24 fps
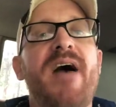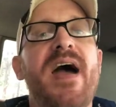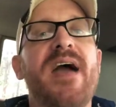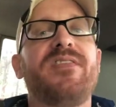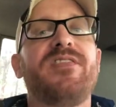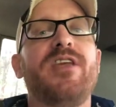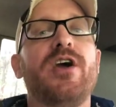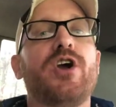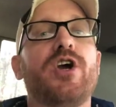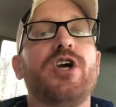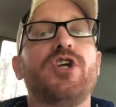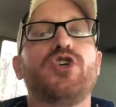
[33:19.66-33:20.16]
In
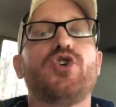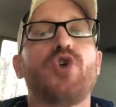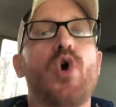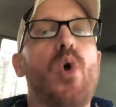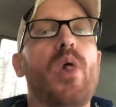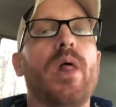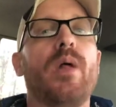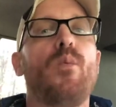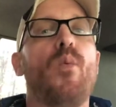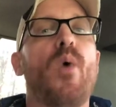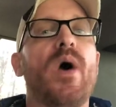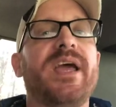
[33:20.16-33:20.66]
fact, they're
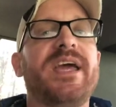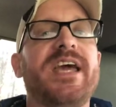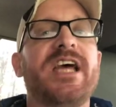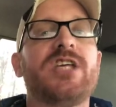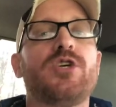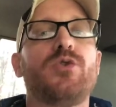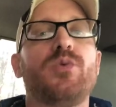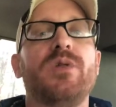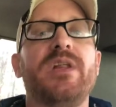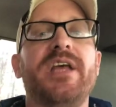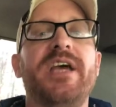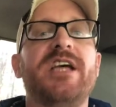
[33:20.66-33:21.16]
controlling
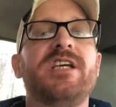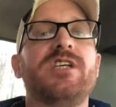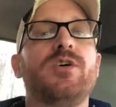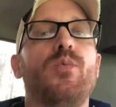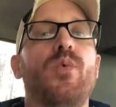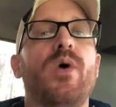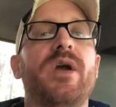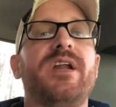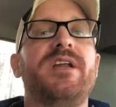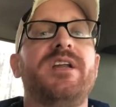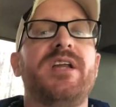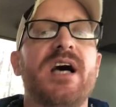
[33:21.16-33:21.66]
what gets
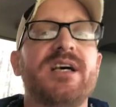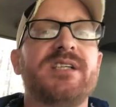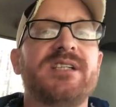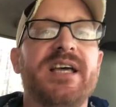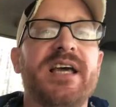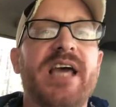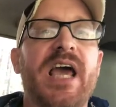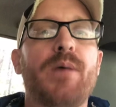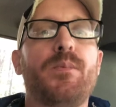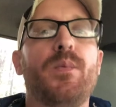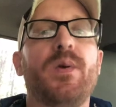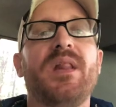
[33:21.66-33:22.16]
released and what
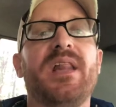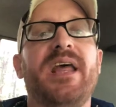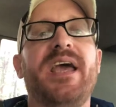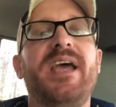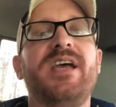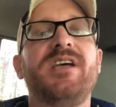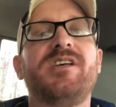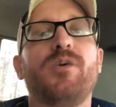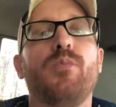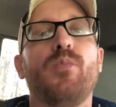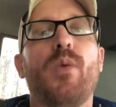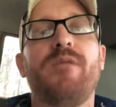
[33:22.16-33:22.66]
doesn't get
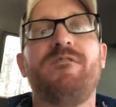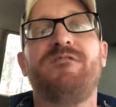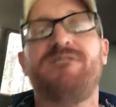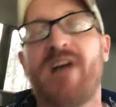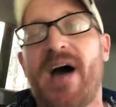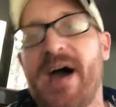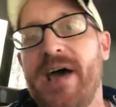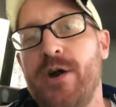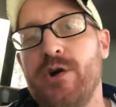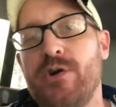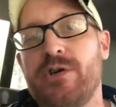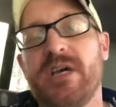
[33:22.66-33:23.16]
released, and
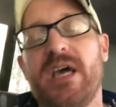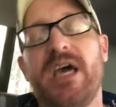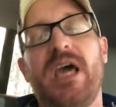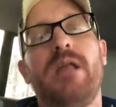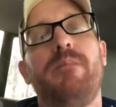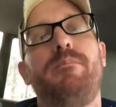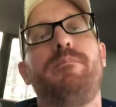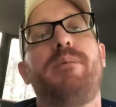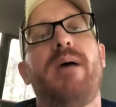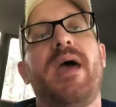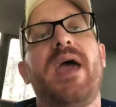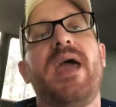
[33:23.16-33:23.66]
what
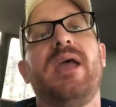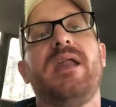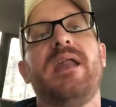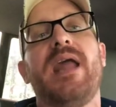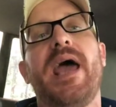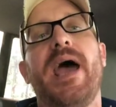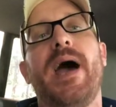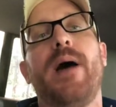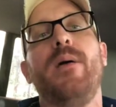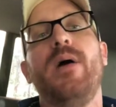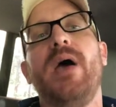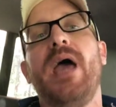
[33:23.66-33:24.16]
fighters are getting
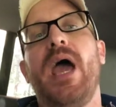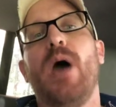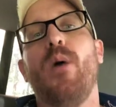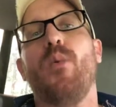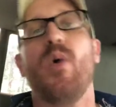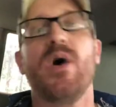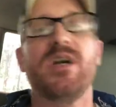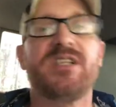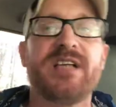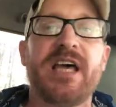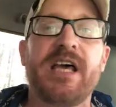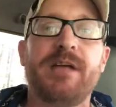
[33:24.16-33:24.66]
paid now,
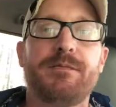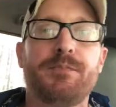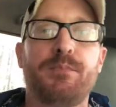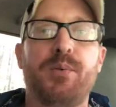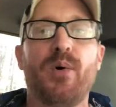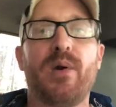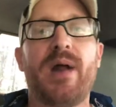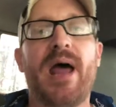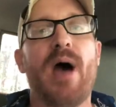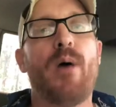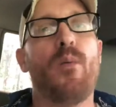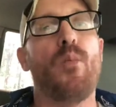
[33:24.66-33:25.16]
and what
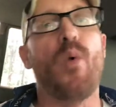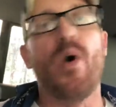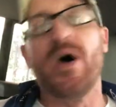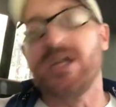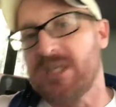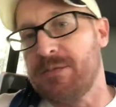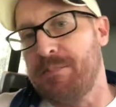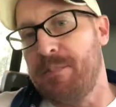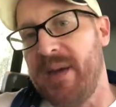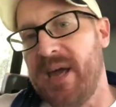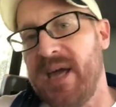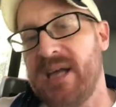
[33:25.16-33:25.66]
gets put
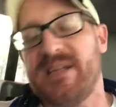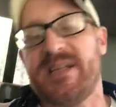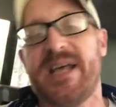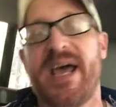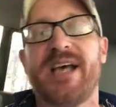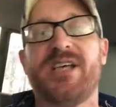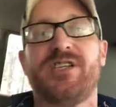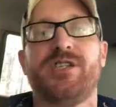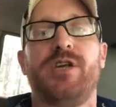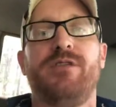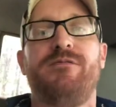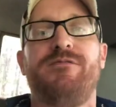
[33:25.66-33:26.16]
out, what's
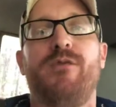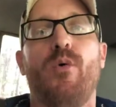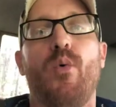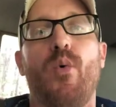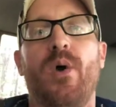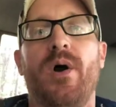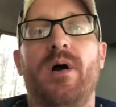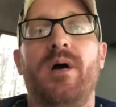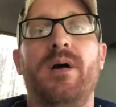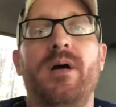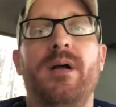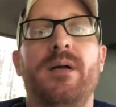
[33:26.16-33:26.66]
being tested
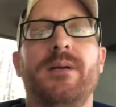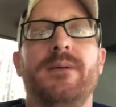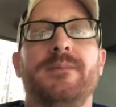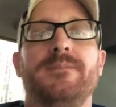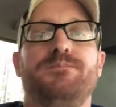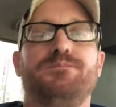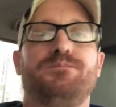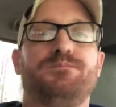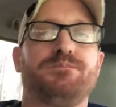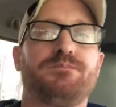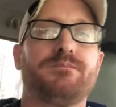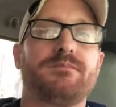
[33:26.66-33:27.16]
for,
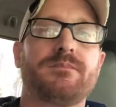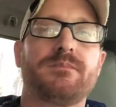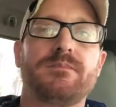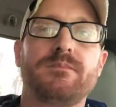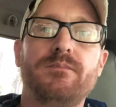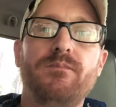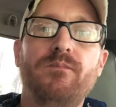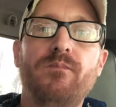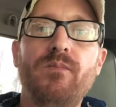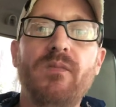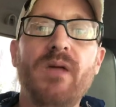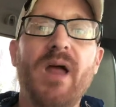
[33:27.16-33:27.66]

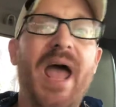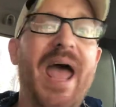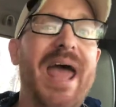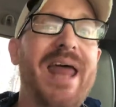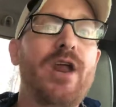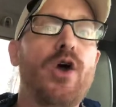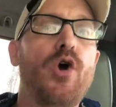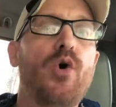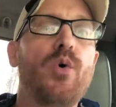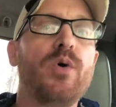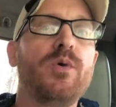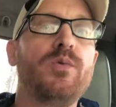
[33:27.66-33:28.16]

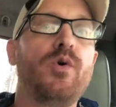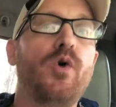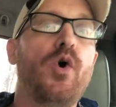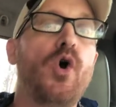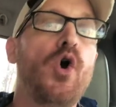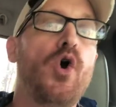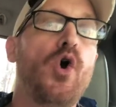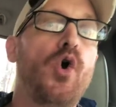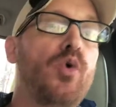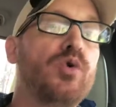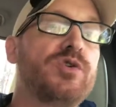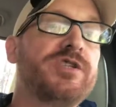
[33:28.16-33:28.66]
and
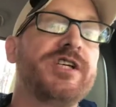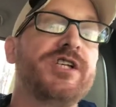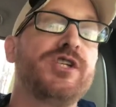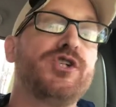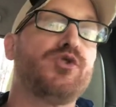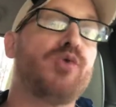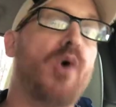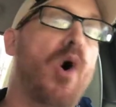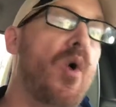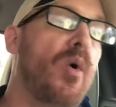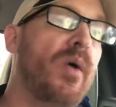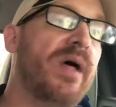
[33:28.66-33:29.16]

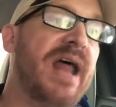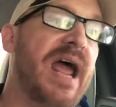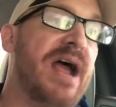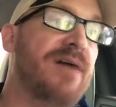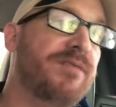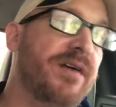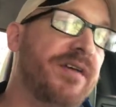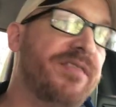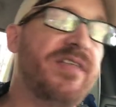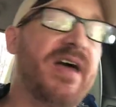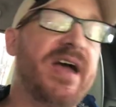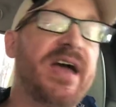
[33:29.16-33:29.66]
who's
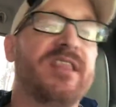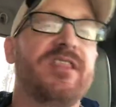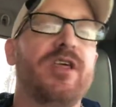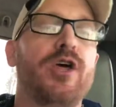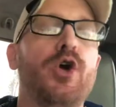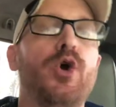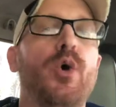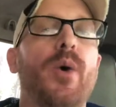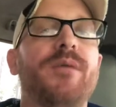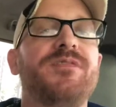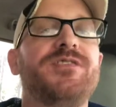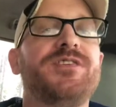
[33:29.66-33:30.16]
controlling
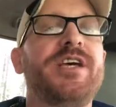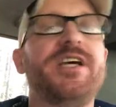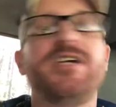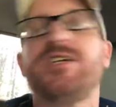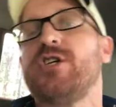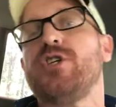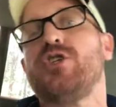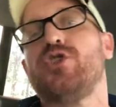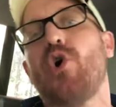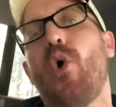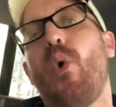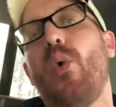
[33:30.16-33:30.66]
everything. And the
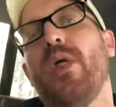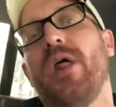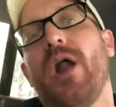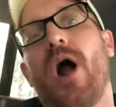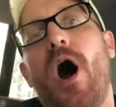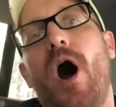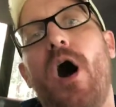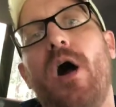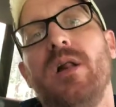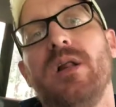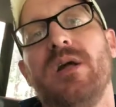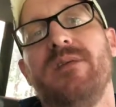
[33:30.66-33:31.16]
UFC's
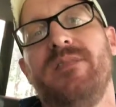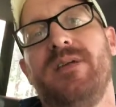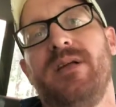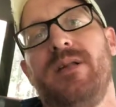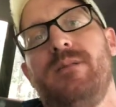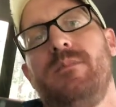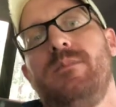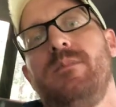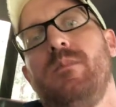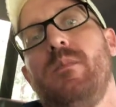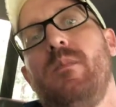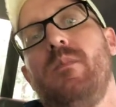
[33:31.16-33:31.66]
controlling
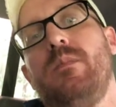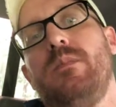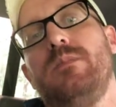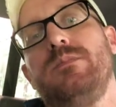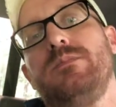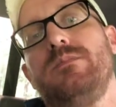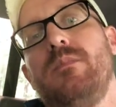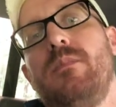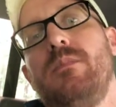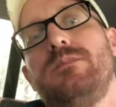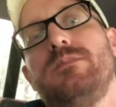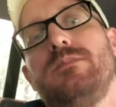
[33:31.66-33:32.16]
all of
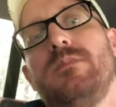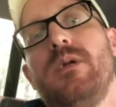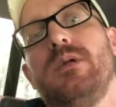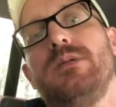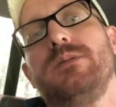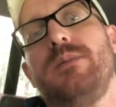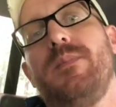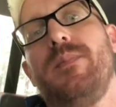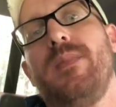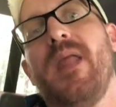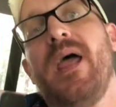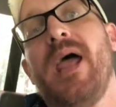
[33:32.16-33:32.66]

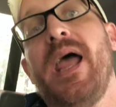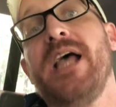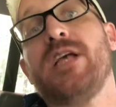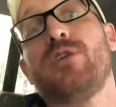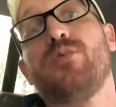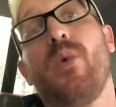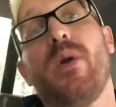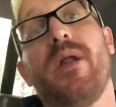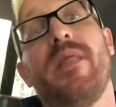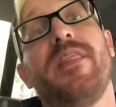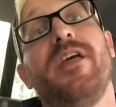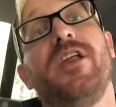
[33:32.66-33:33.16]

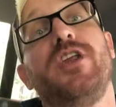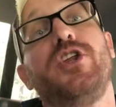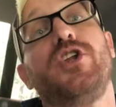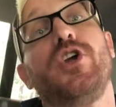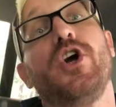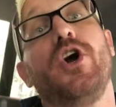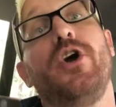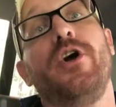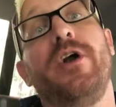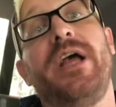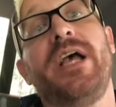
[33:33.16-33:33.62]
it. It's one of the